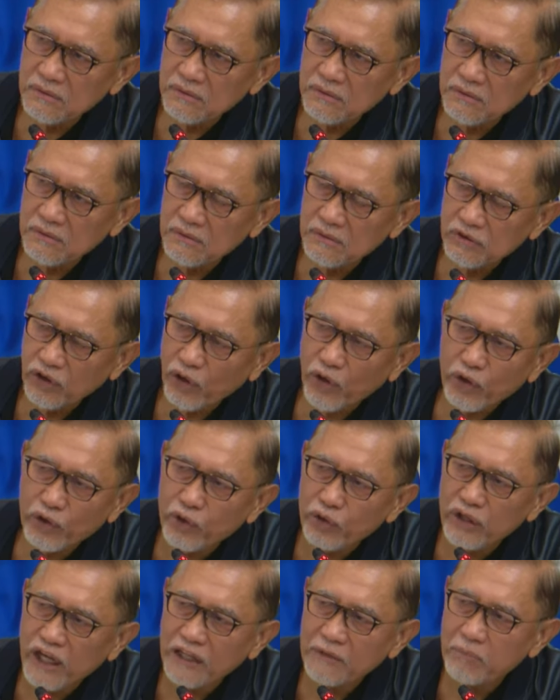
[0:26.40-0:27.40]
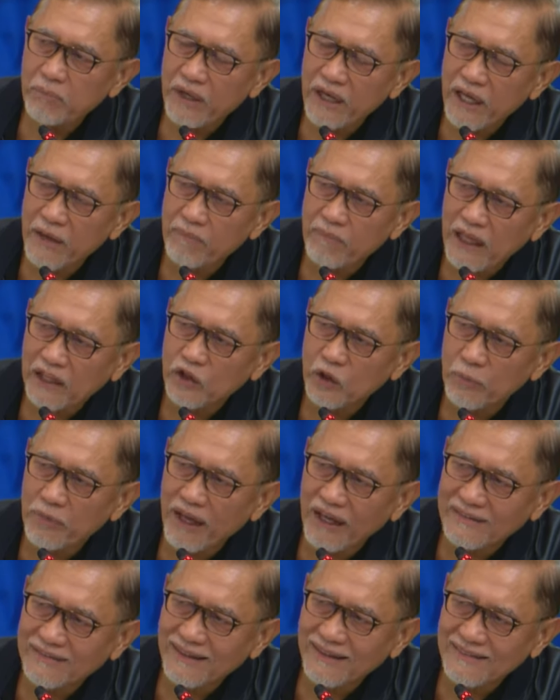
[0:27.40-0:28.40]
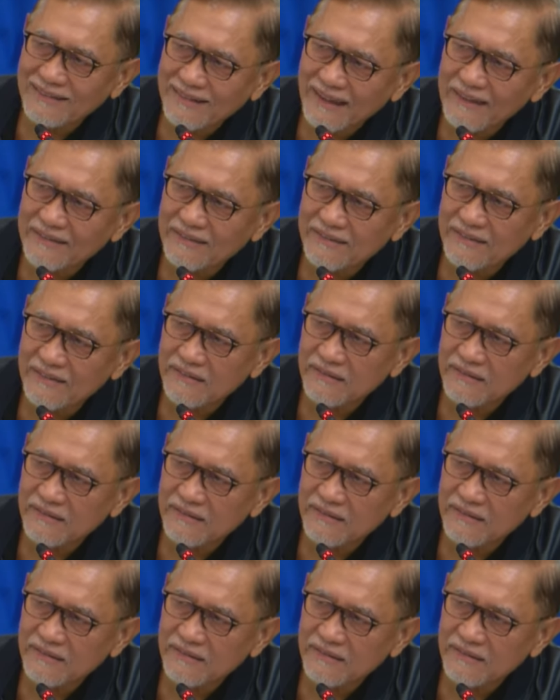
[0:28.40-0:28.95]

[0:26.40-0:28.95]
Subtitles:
So you do not believe that to be a success?